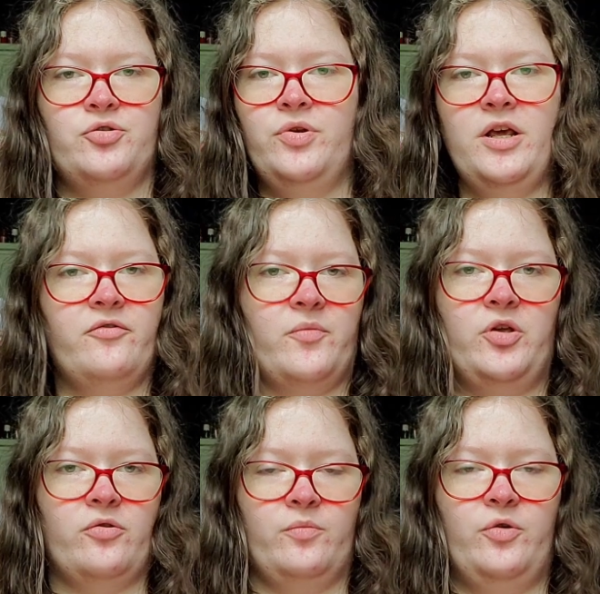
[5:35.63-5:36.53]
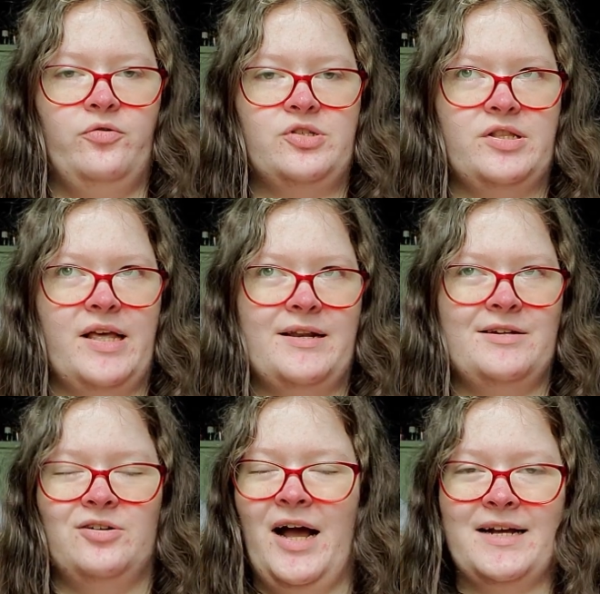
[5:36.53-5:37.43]
unique from the other moons in that
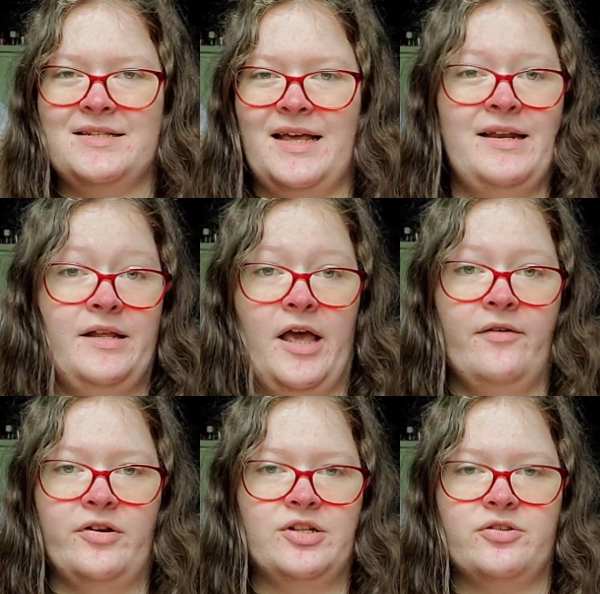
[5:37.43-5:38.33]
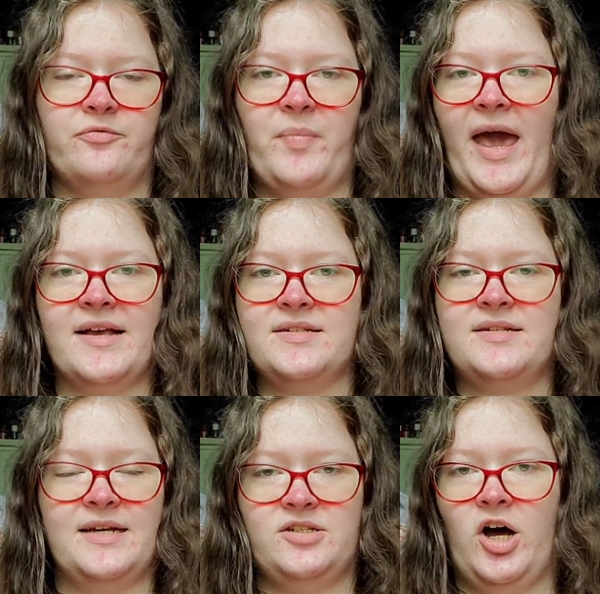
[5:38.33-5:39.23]
it lacks any evidence of
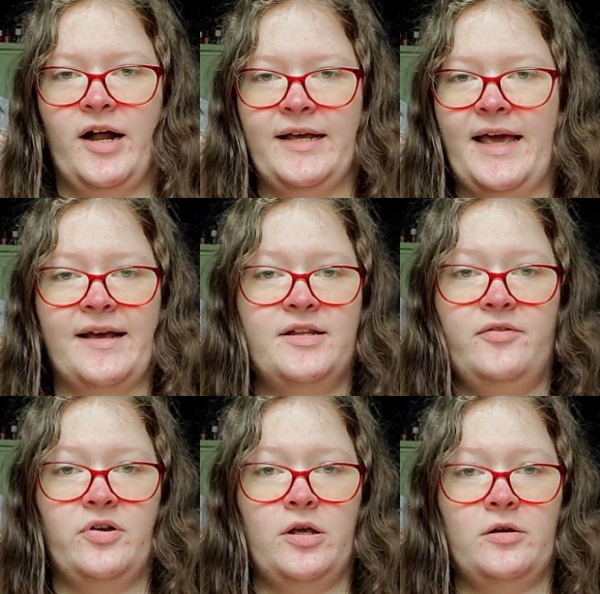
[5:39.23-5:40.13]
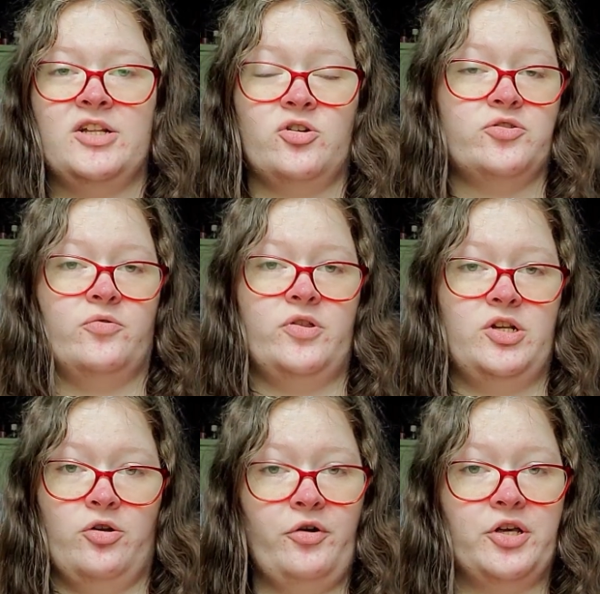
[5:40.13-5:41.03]
past tectonic activity. It's also the
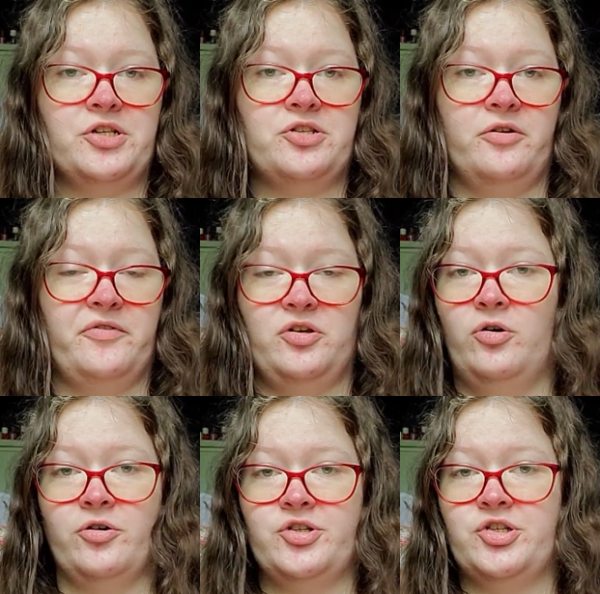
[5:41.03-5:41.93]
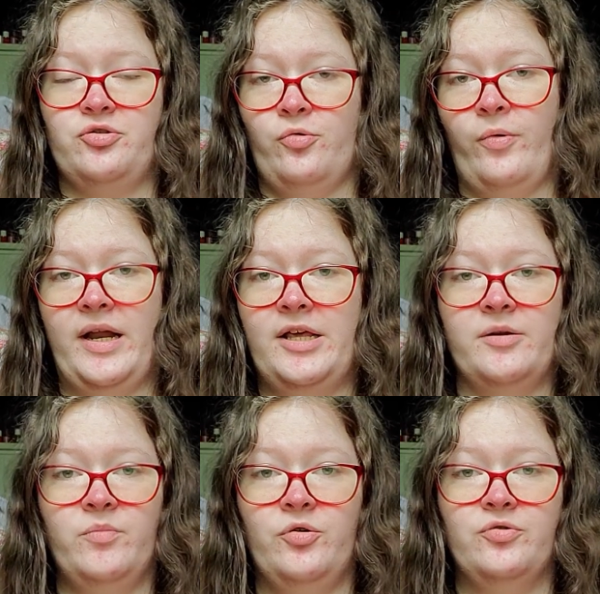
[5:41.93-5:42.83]
darkest of the largest
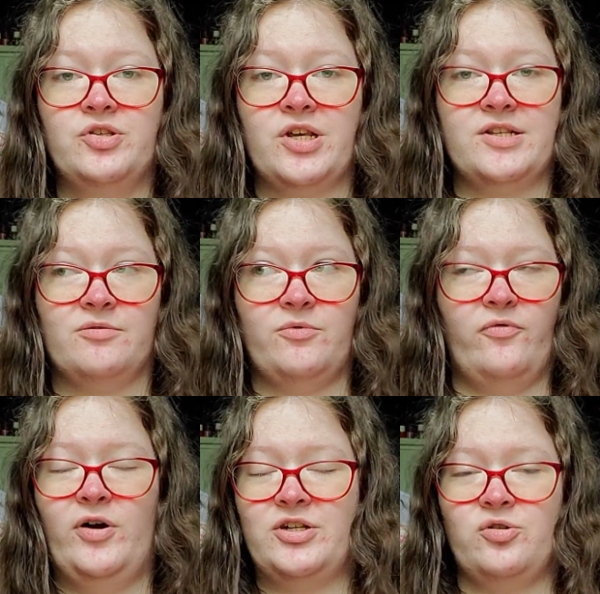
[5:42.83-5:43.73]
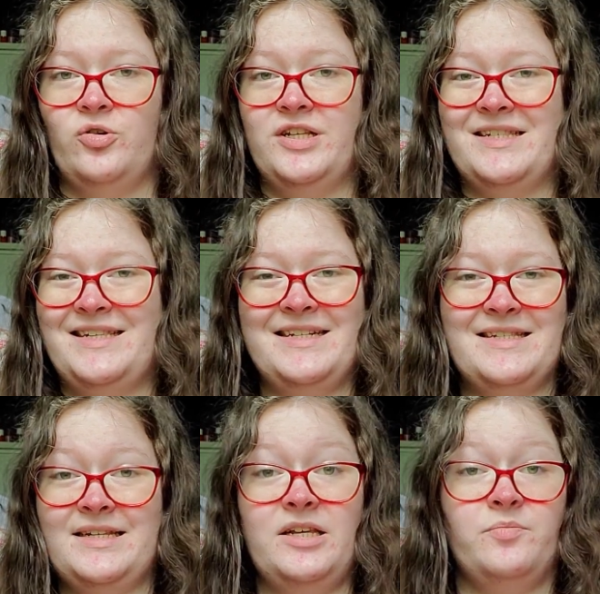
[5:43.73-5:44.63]
Uranian moons, as it reflects only
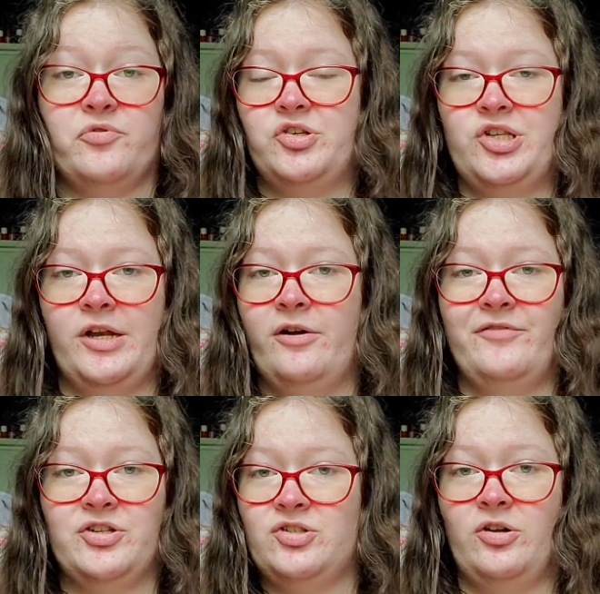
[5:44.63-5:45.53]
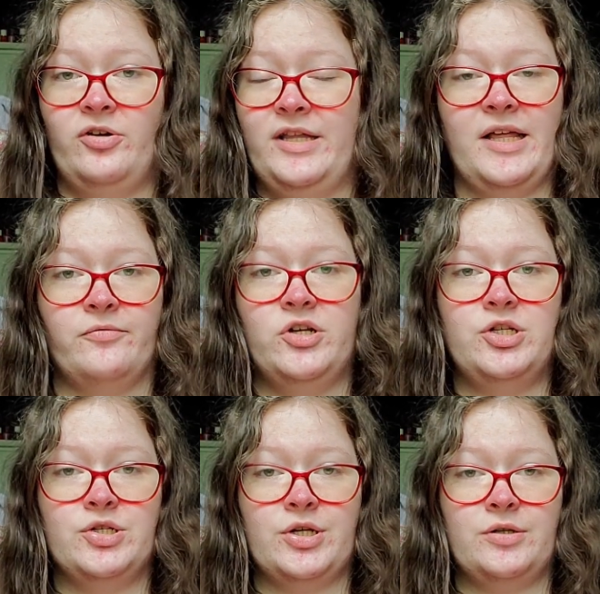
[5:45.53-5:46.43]
16% of the sunlight that
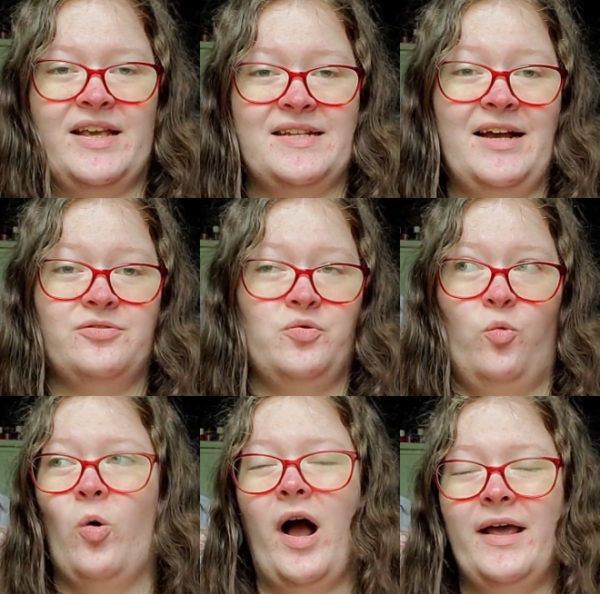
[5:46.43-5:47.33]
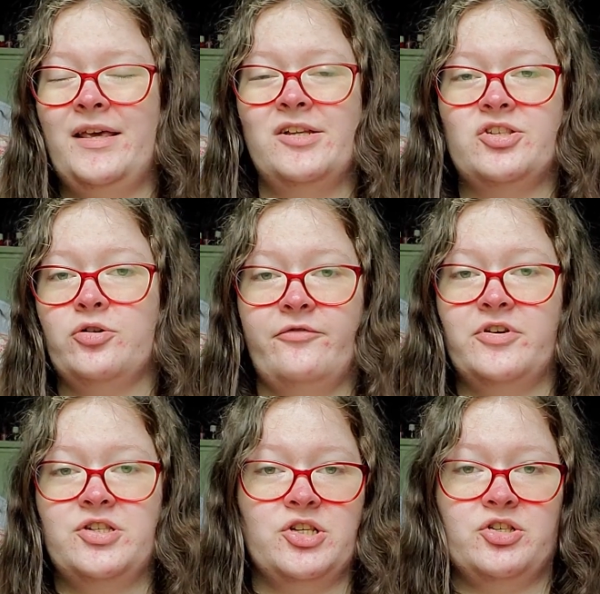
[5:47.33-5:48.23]
reaches it. Exactly why its
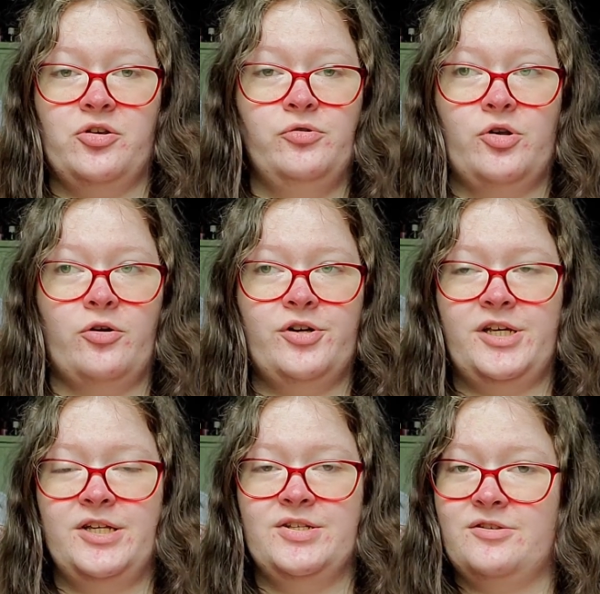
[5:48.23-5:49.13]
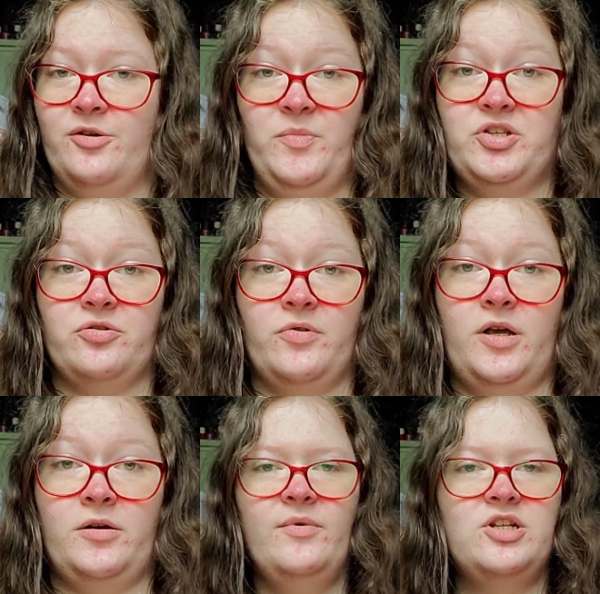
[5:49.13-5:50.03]
surface is so dark is a
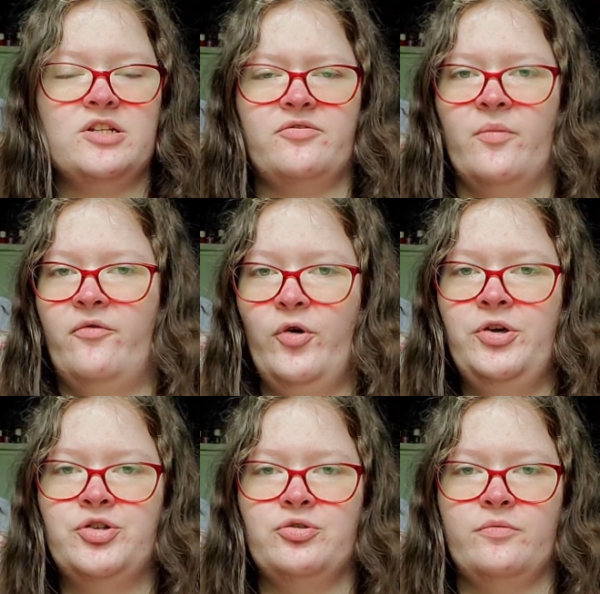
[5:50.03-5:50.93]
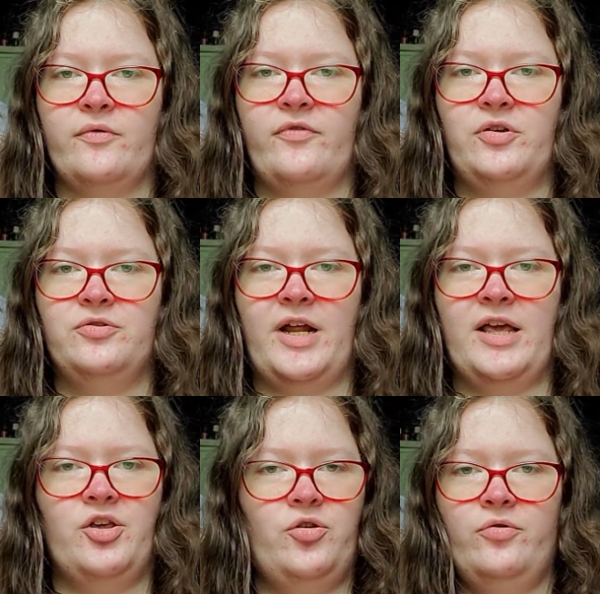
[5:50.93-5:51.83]
mystery. Images from Voyager revealed
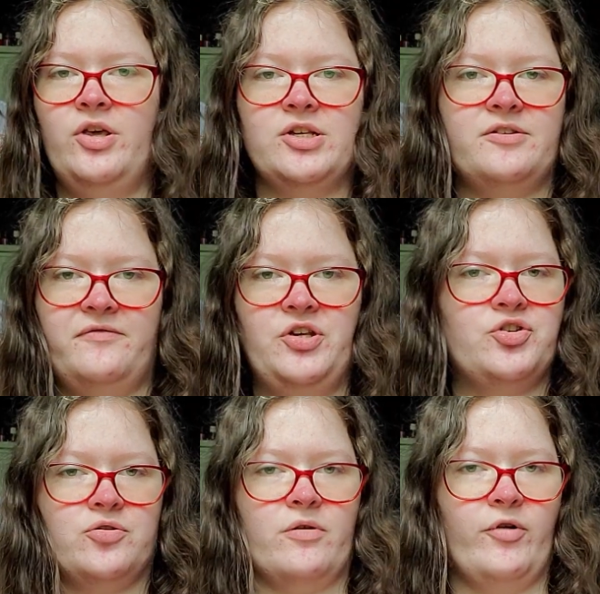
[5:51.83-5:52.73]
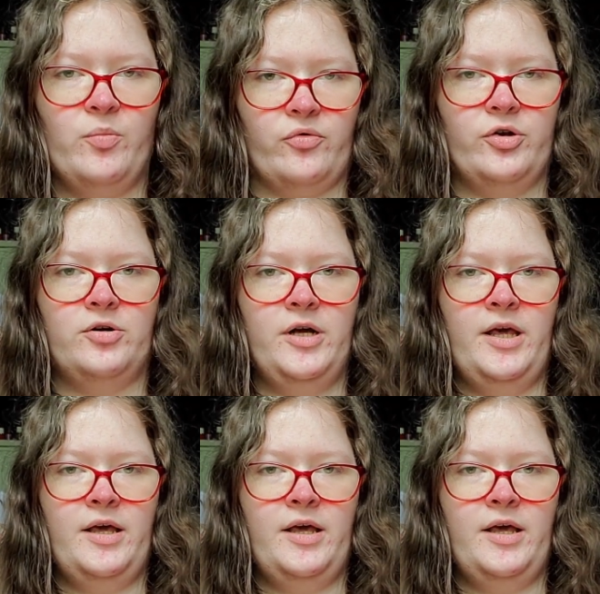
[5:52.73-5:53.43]
a curious feature of Umbriel.